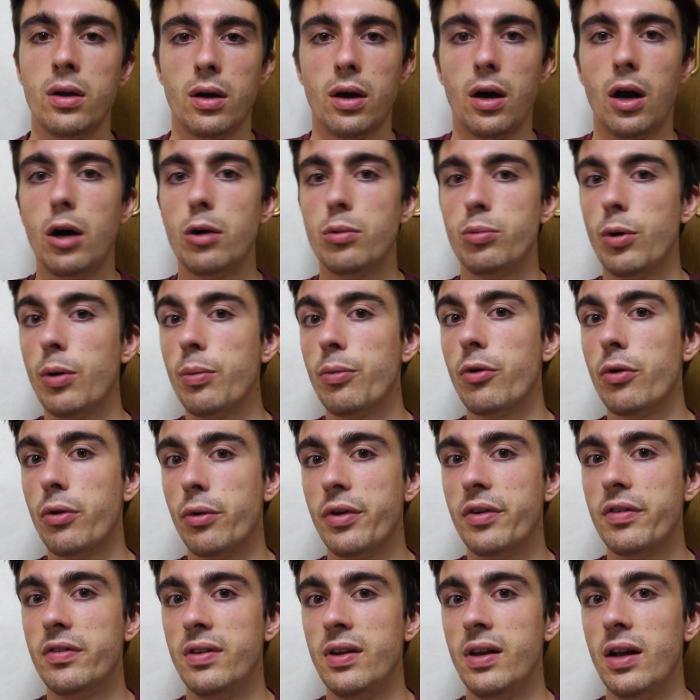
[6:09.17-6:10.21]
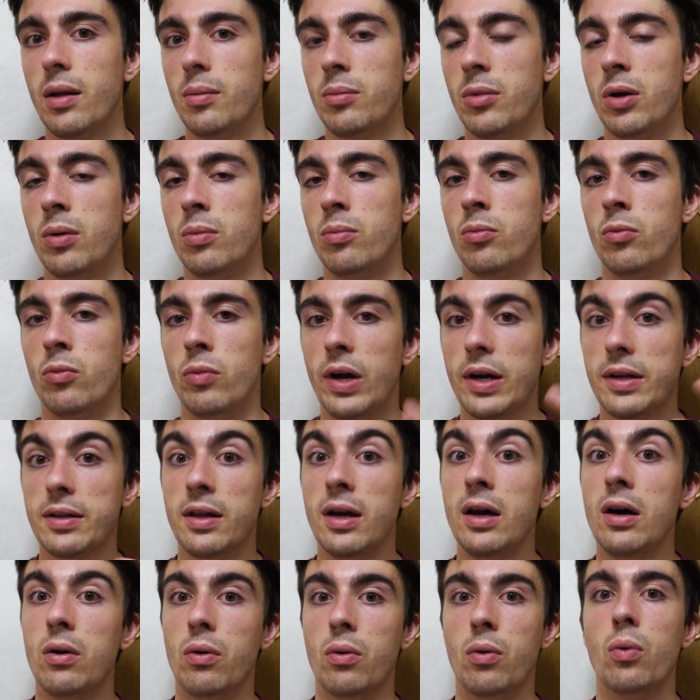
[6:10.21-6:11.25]
How popular is the album right
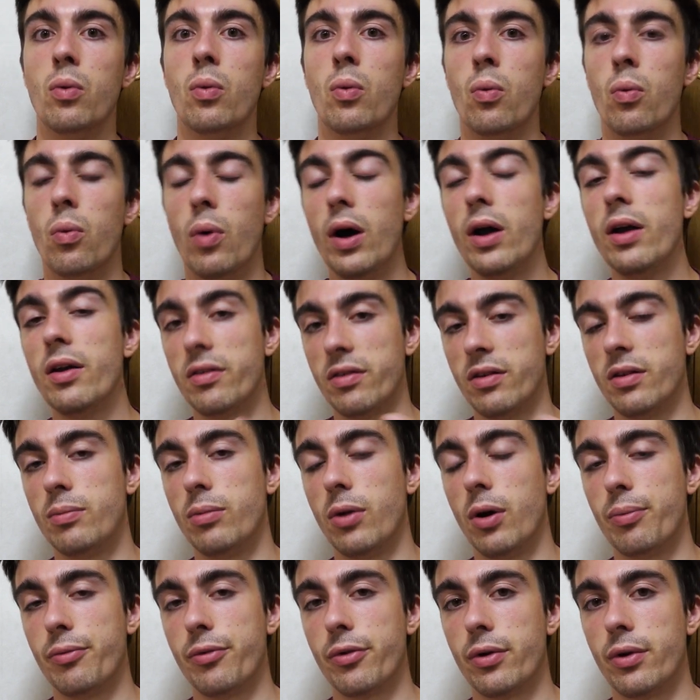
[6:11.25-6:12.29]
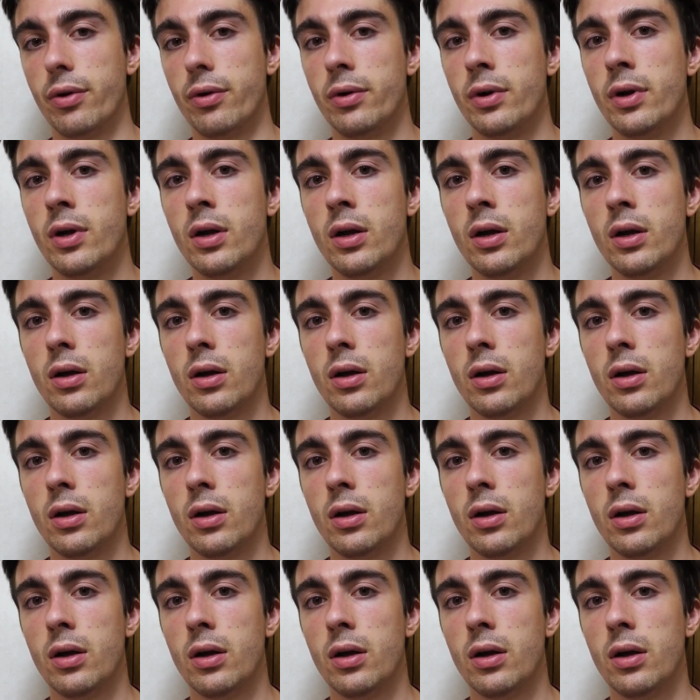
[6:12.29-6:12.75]
now? Why is it popular?